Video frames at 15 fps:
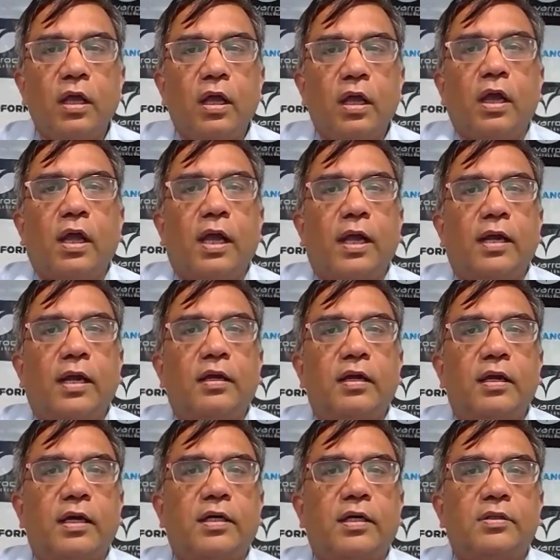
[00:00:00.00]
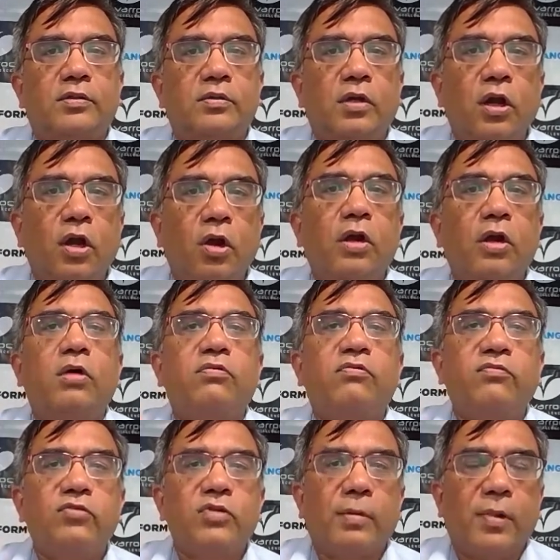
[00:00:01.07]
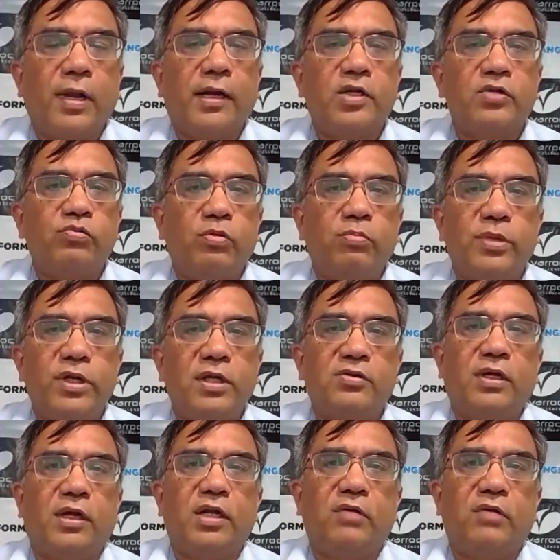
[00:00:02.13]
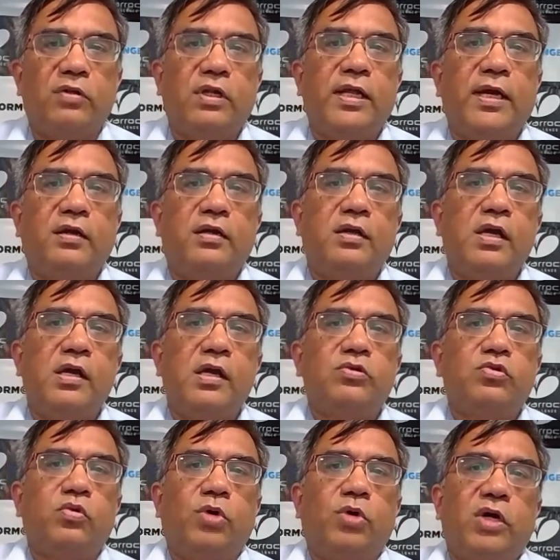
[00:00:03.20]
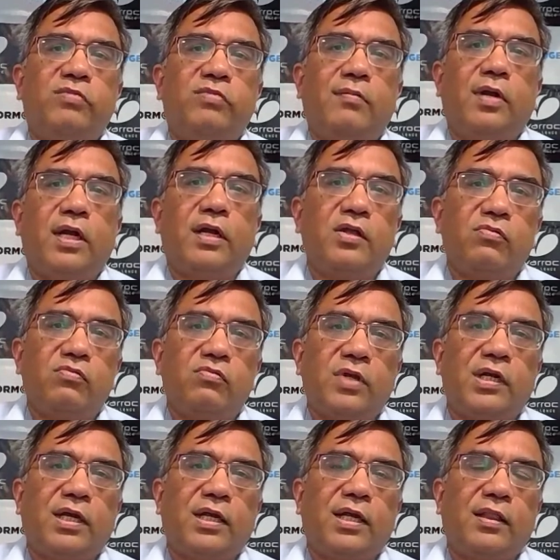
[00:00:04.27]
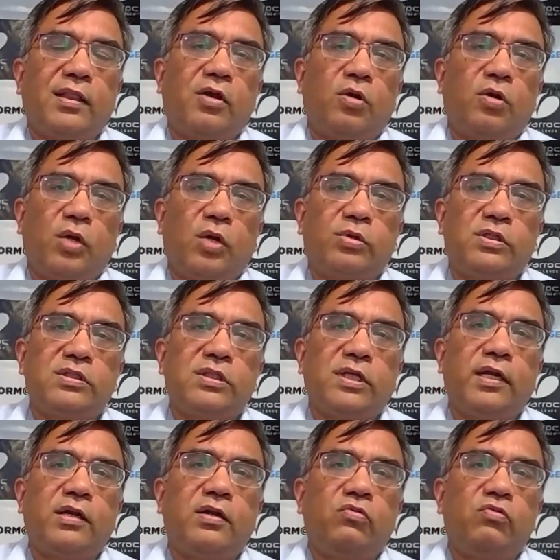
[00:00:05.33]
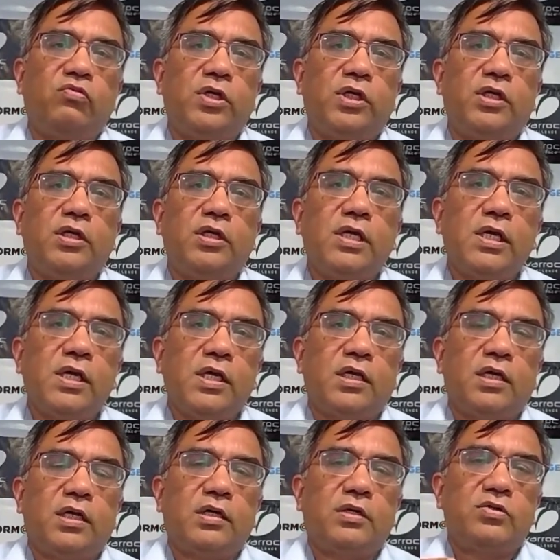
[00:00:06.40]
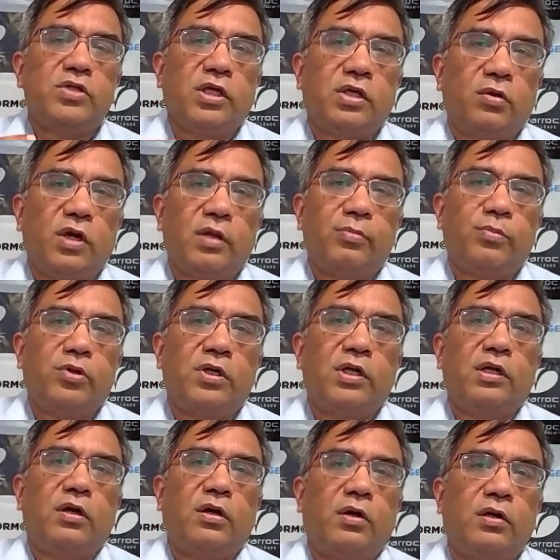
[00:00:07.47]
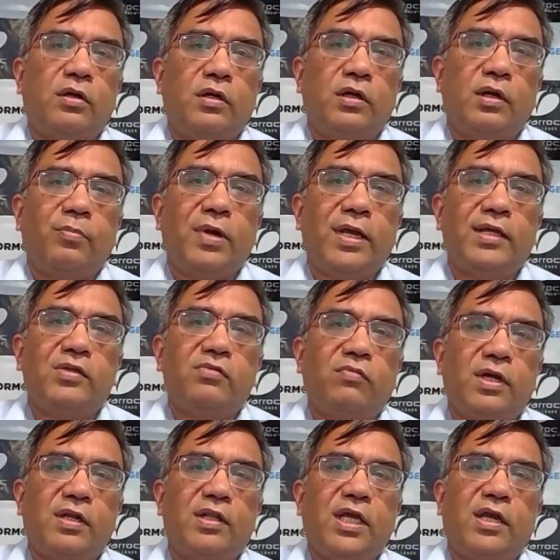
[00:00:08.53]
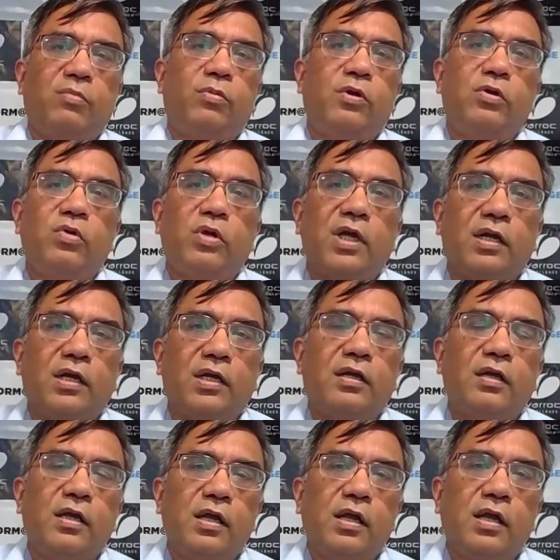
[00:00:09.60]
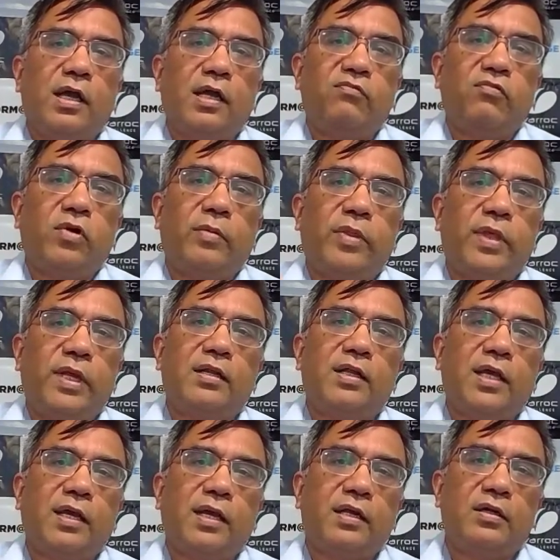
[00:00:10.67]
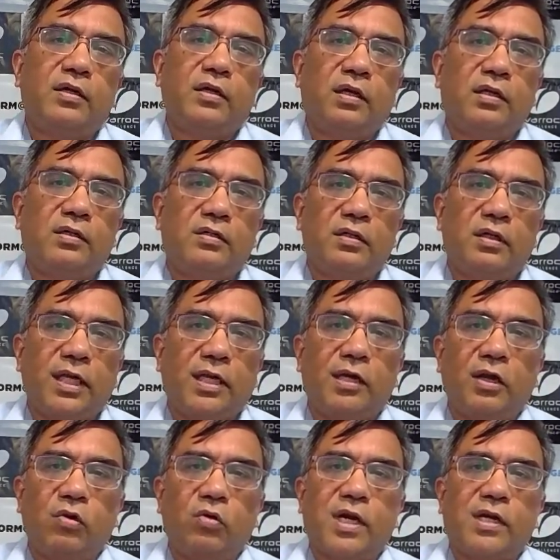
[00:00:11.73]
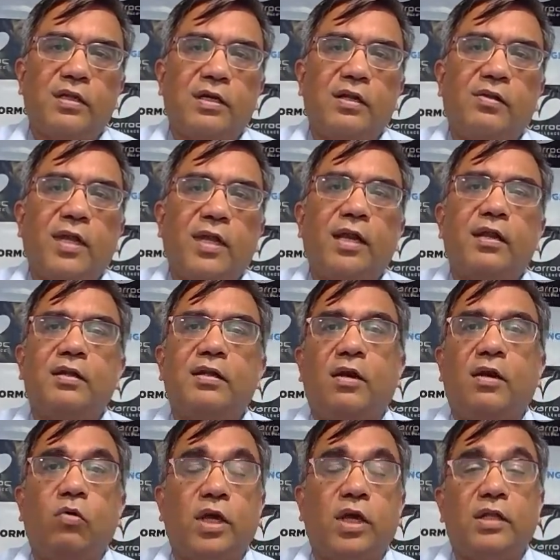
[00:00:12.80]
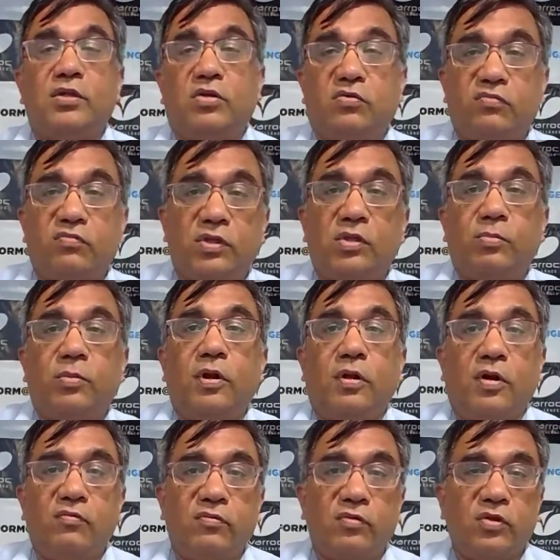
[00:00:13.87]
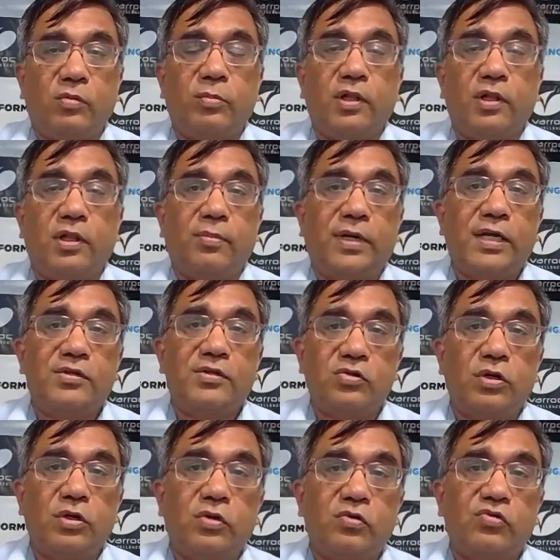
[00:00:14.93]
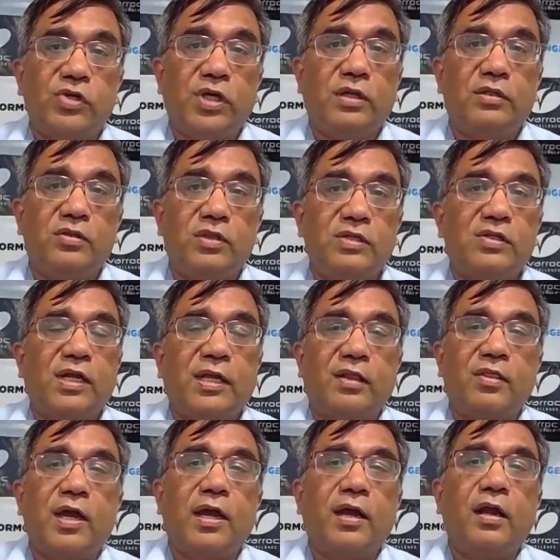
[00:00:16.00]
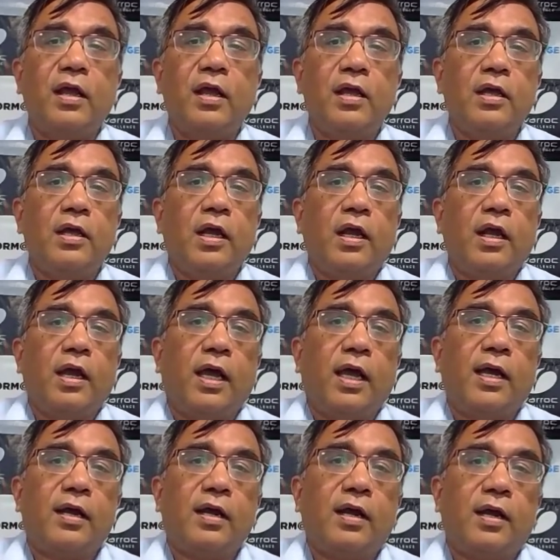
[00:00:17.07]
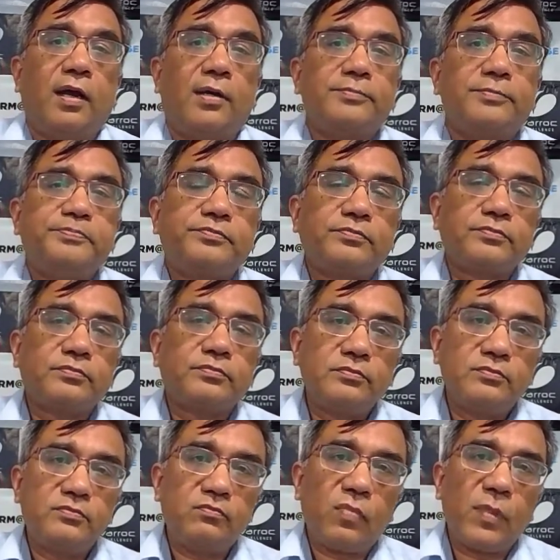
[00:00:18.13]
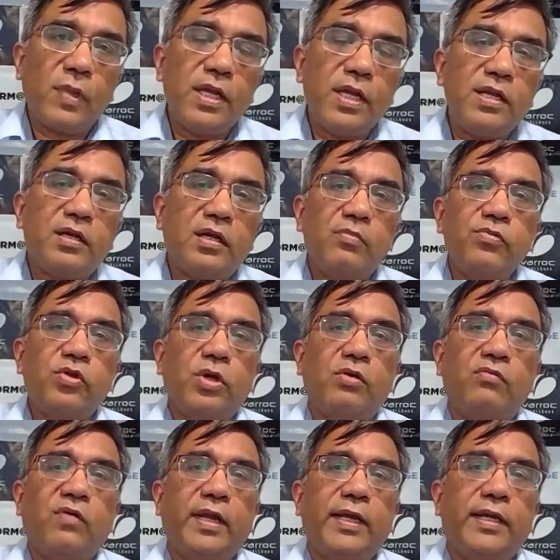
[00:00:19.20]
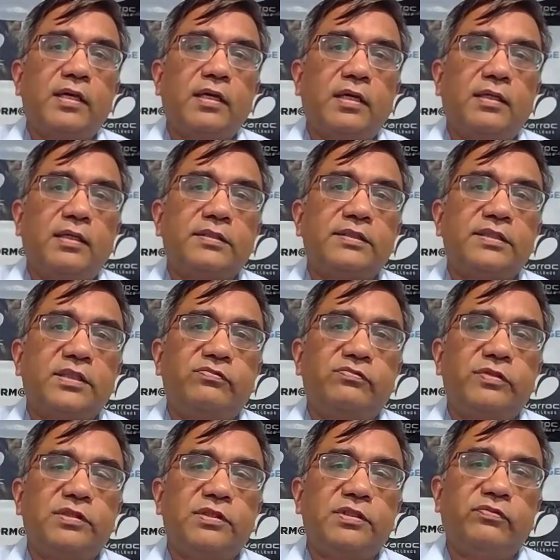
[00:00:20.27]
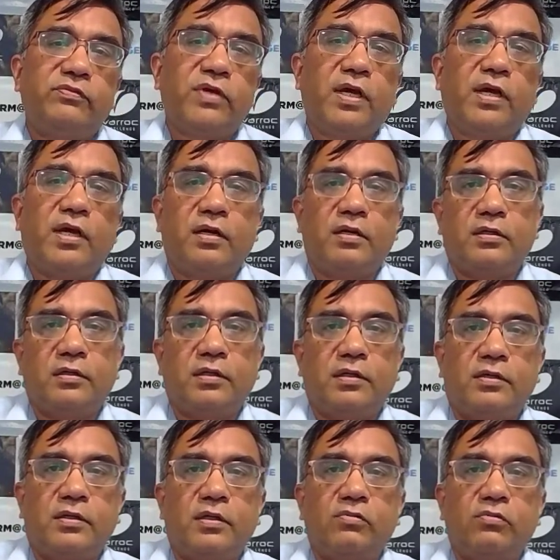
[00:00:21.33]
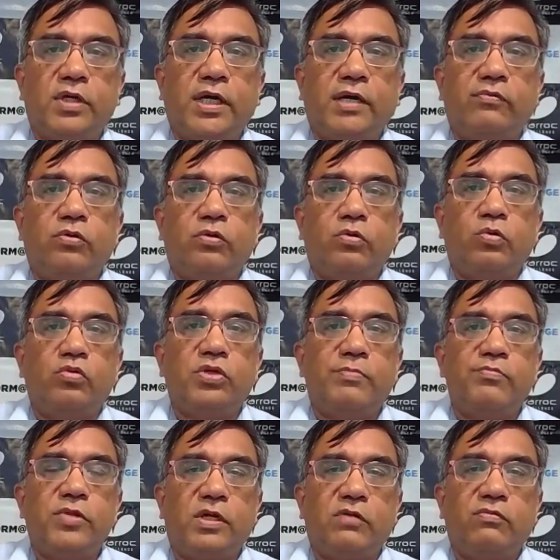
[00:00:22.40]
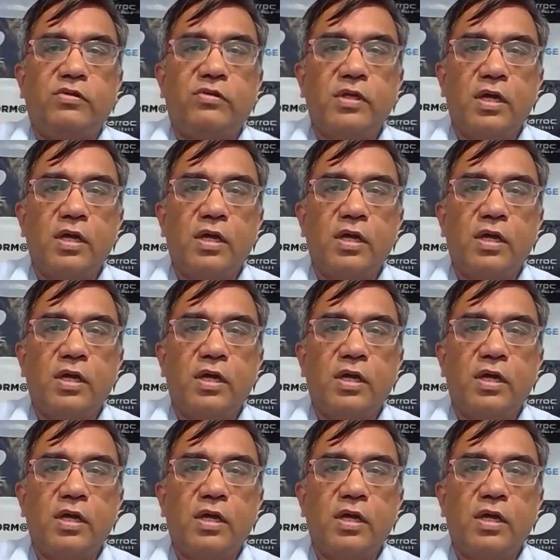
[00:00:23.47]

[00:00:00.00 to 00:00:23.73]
and a lot of suppliers would be struggling with that. So what we have done is we have taken that on our side. We securely put it on a place where they are able to get it, and from there they can take a look at the design and tell, okay, this is feasible, not feasible, the price is going to change, things like that. And in terms of like service, if we are we have to do some service